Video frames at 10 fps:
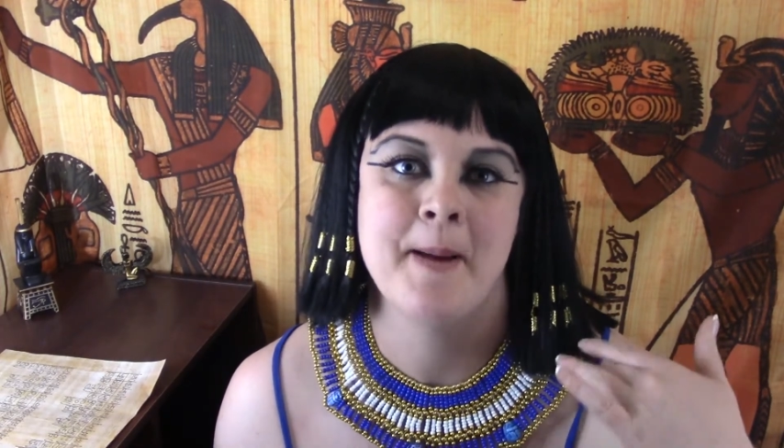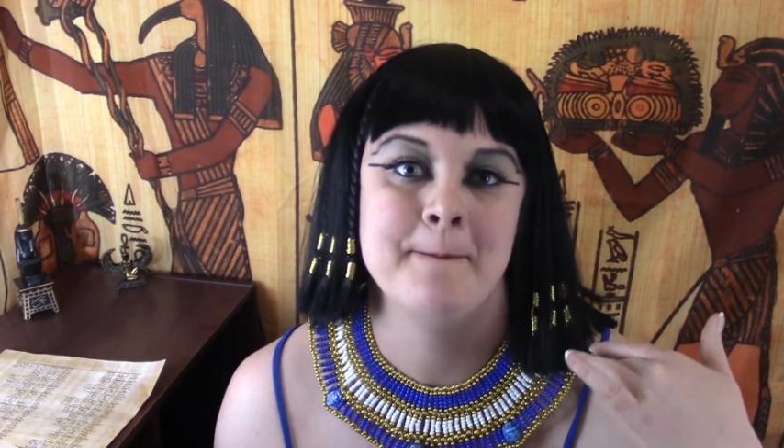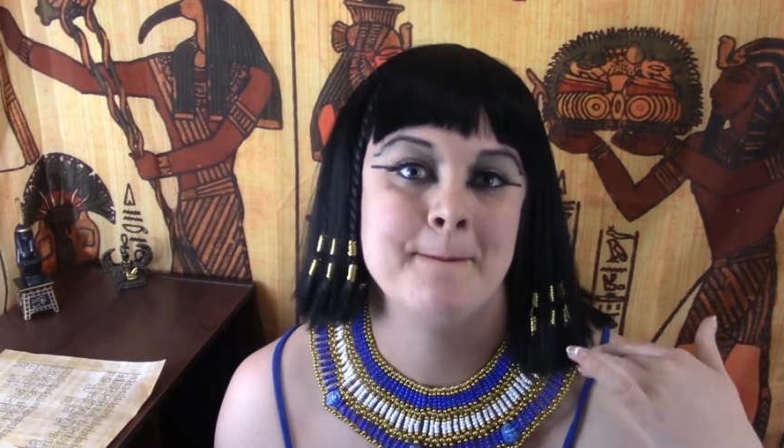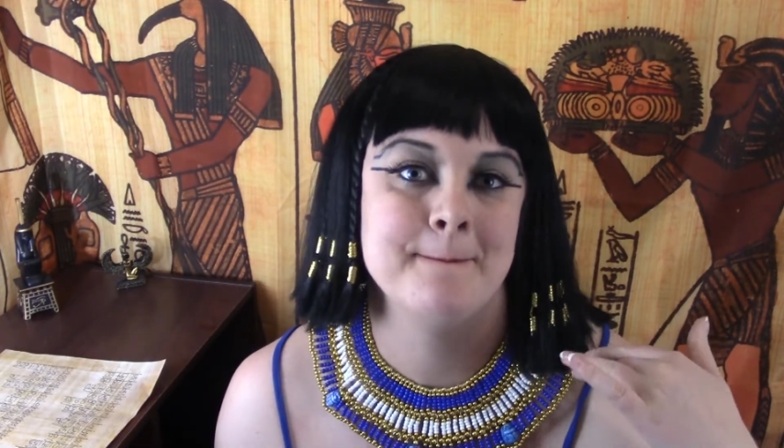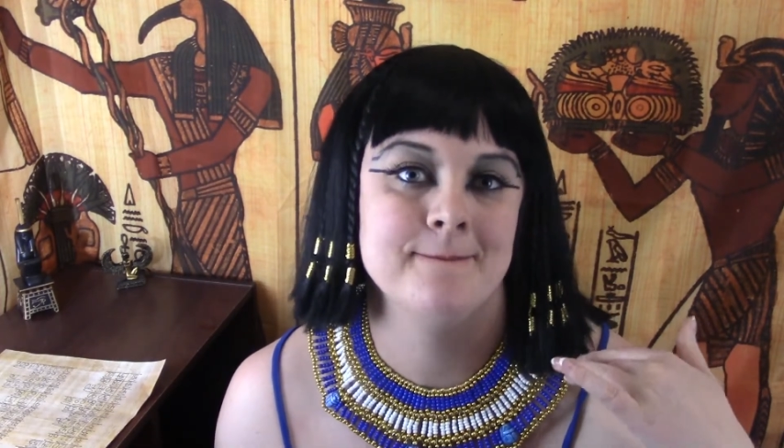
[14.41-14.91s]

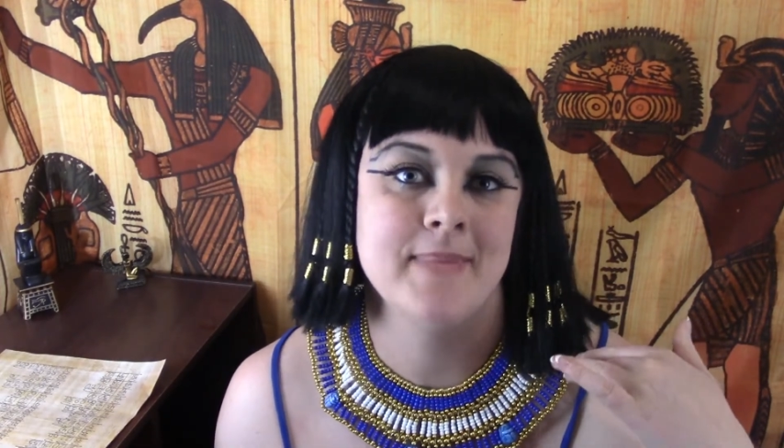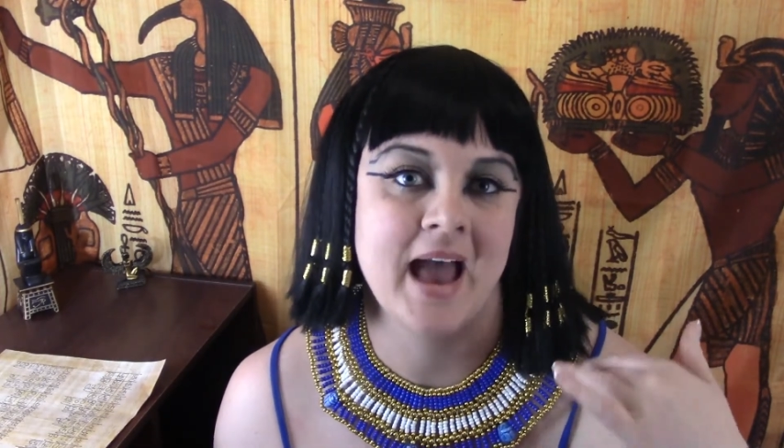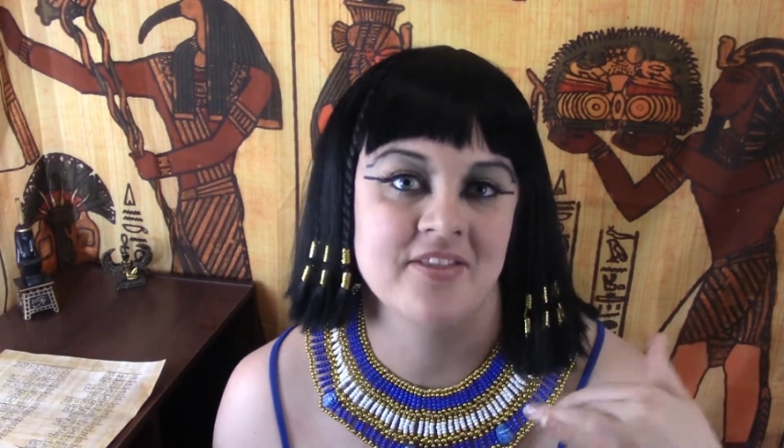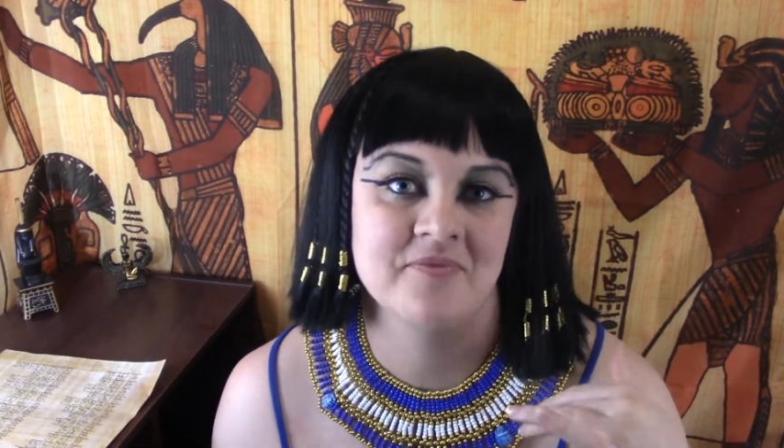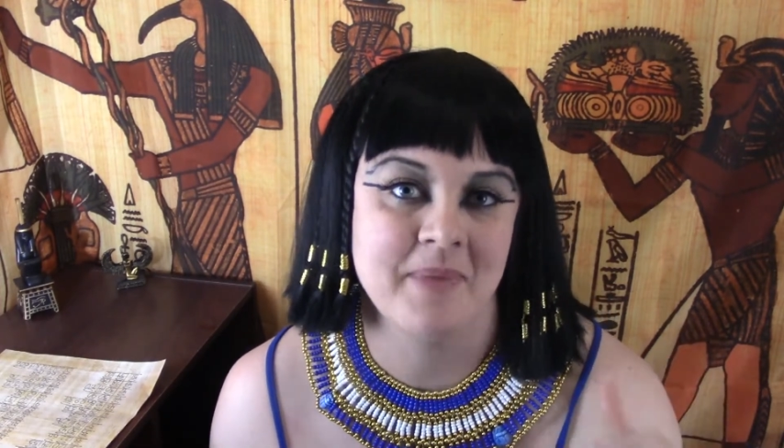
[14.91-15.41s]

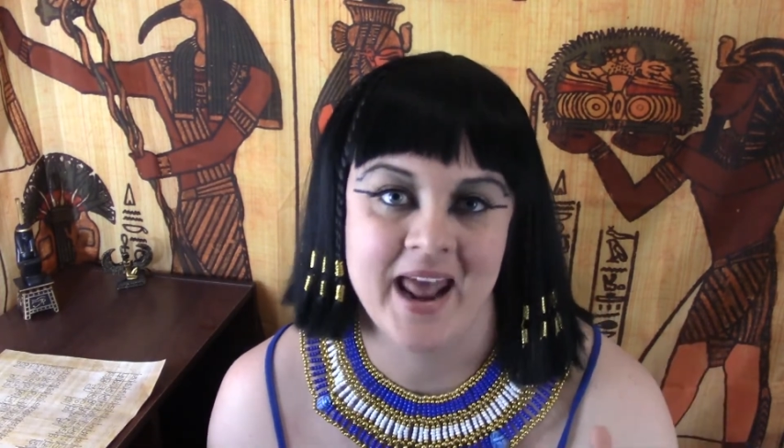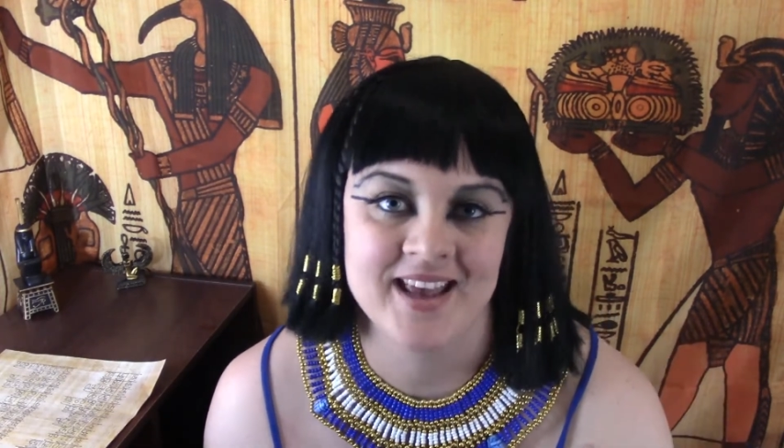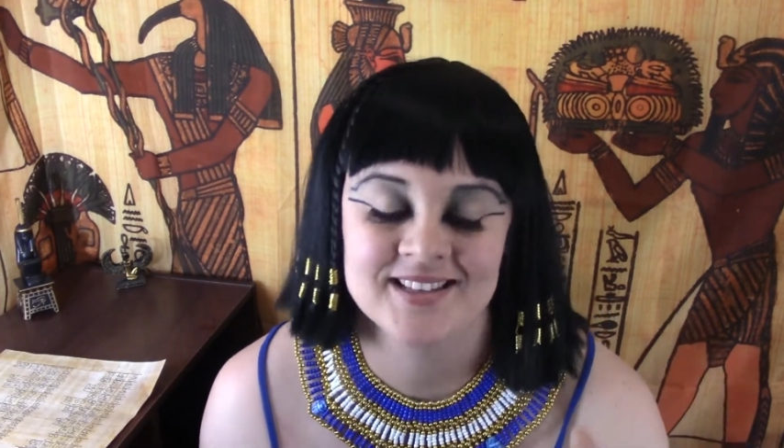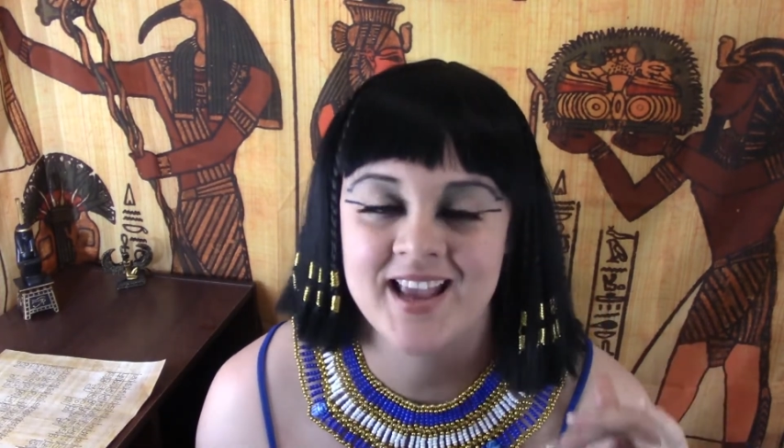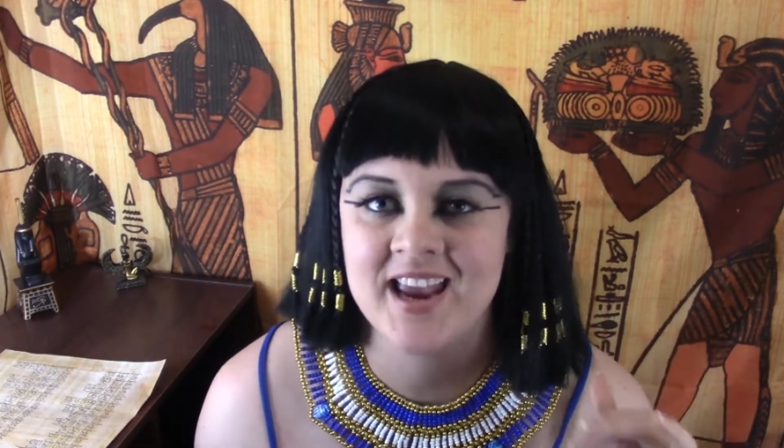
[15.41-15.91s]

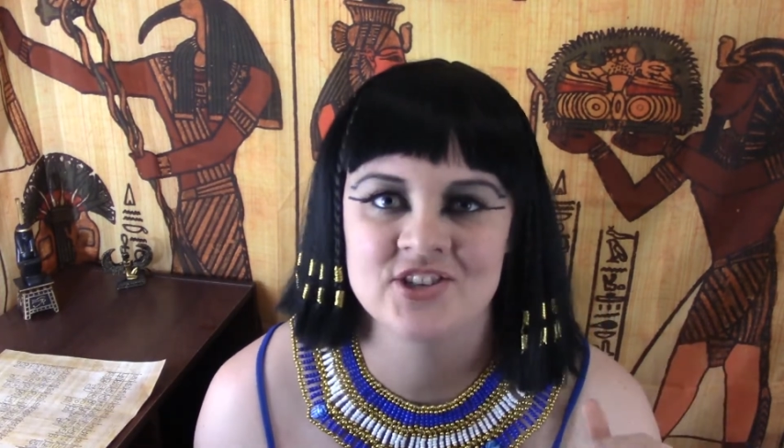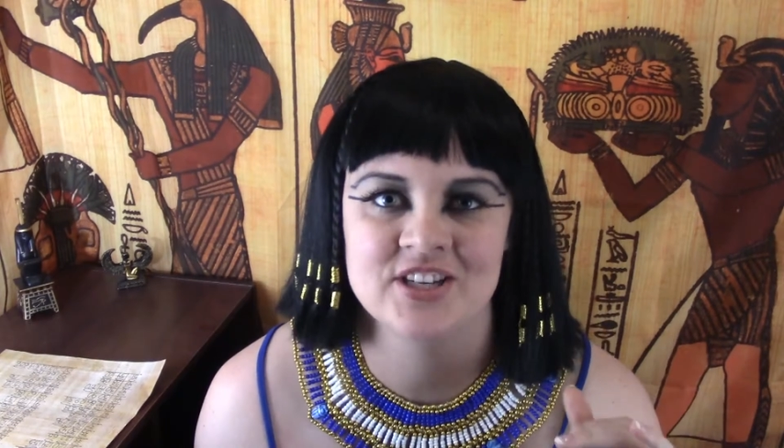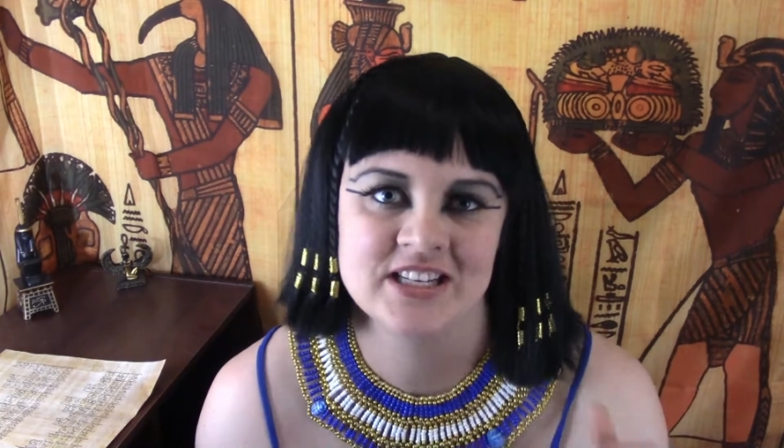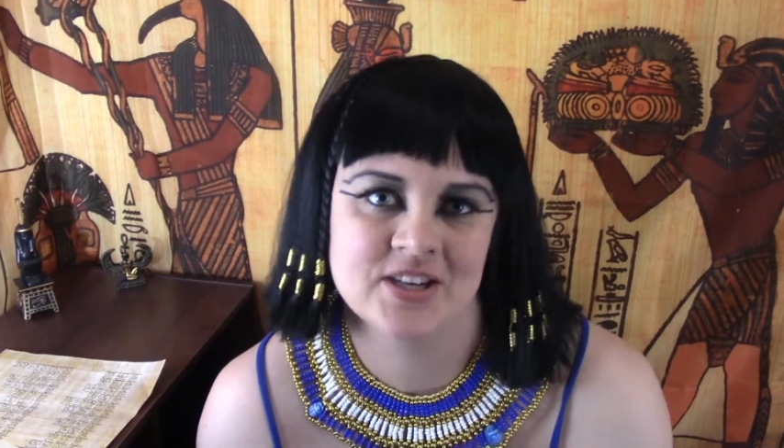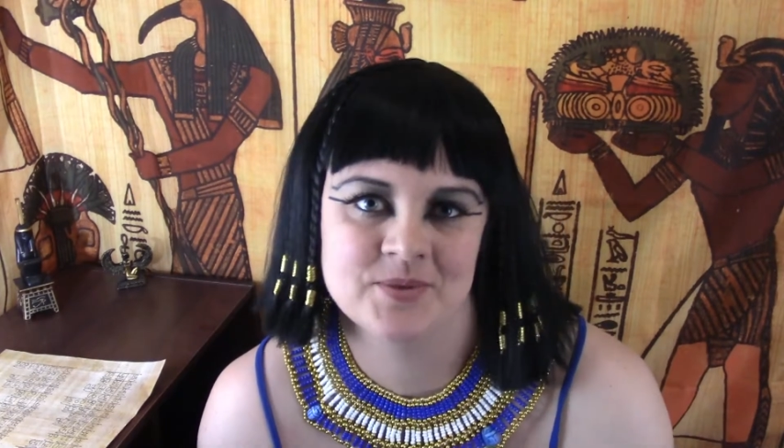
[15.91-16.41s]
mathematics,
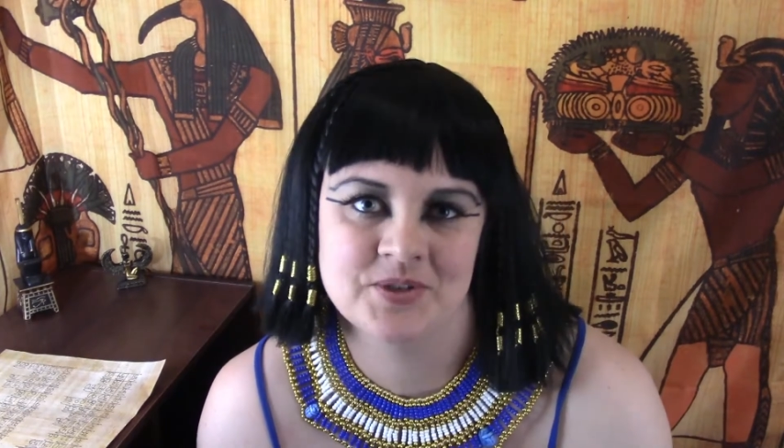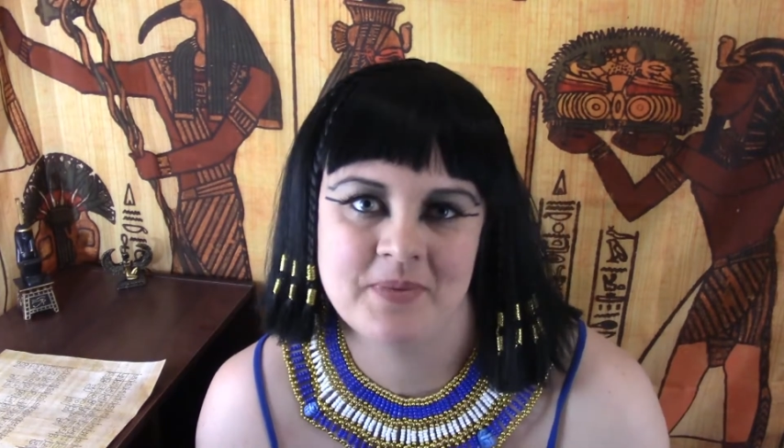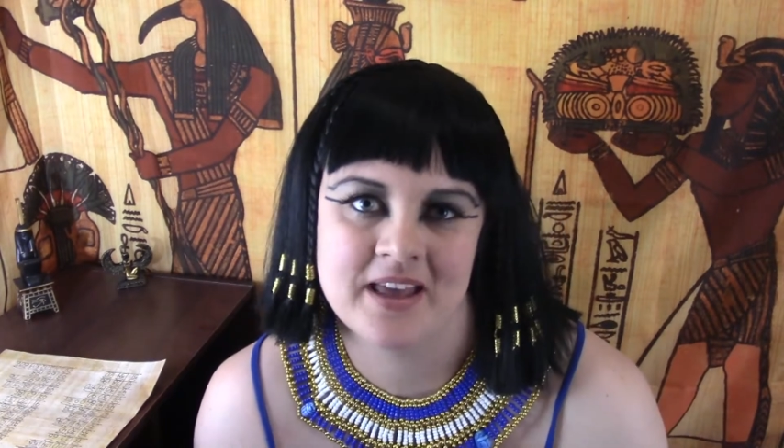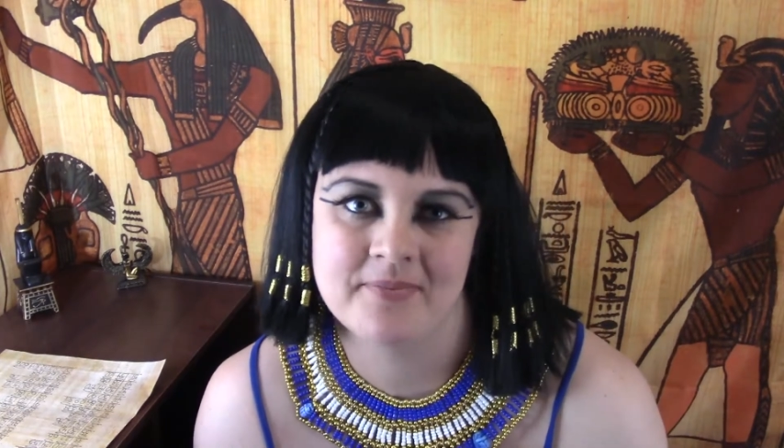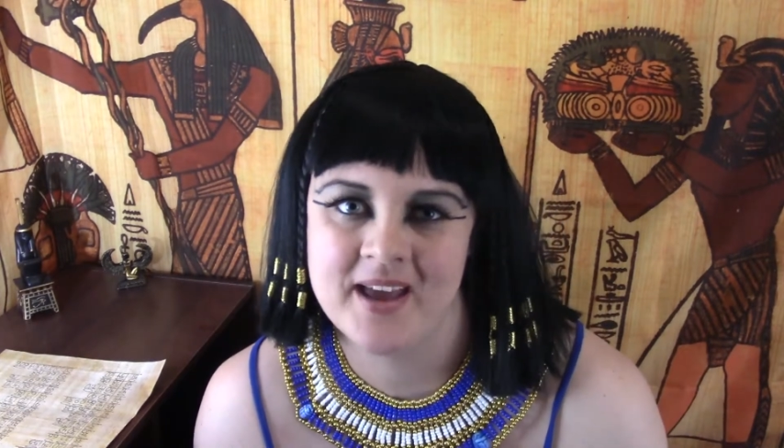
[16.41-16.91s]
ancient Egyptian
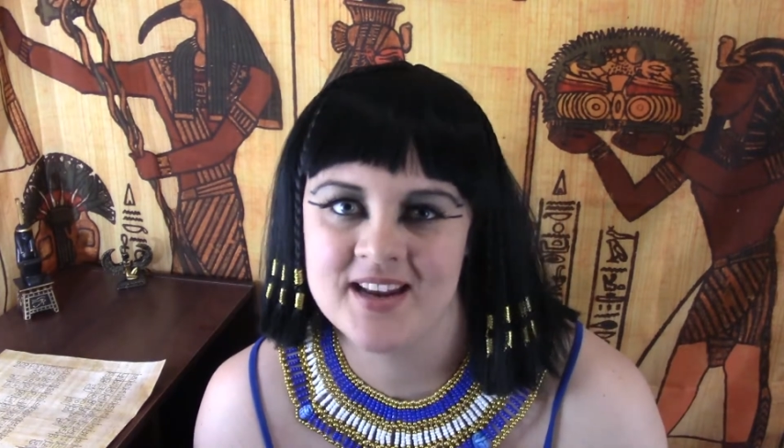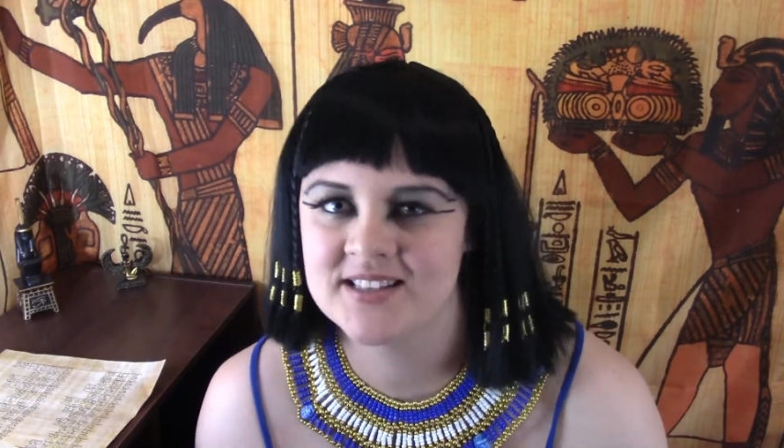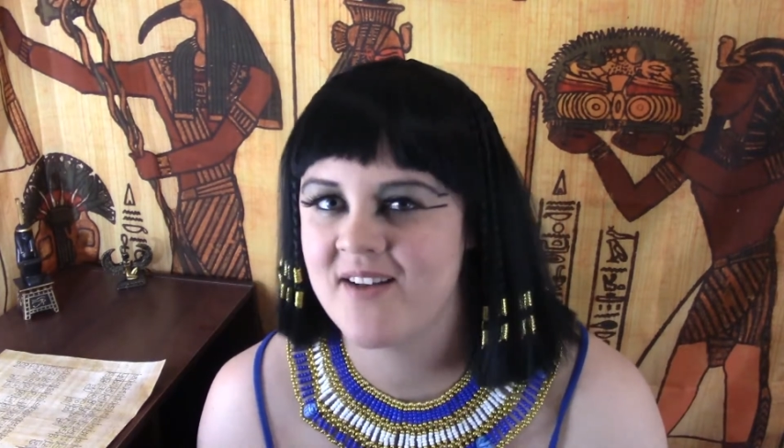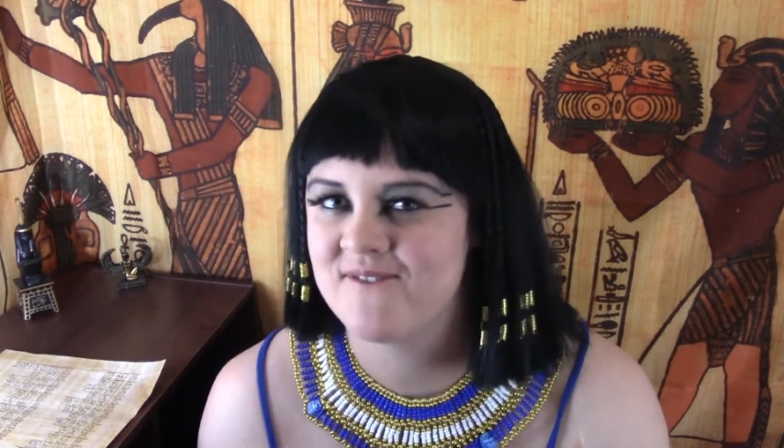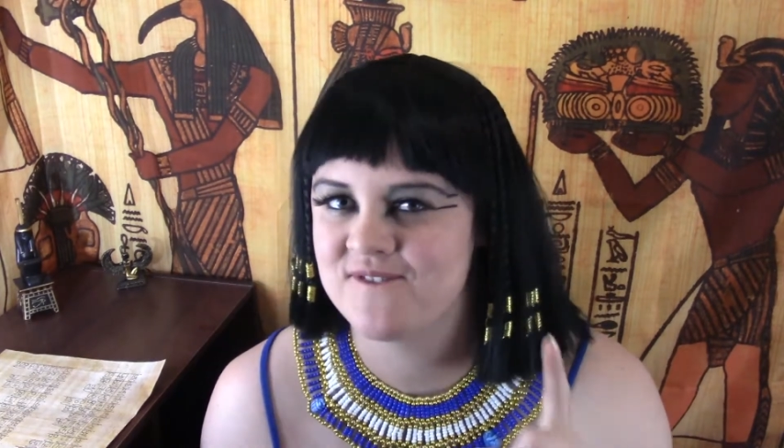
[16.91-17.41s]
mathematics,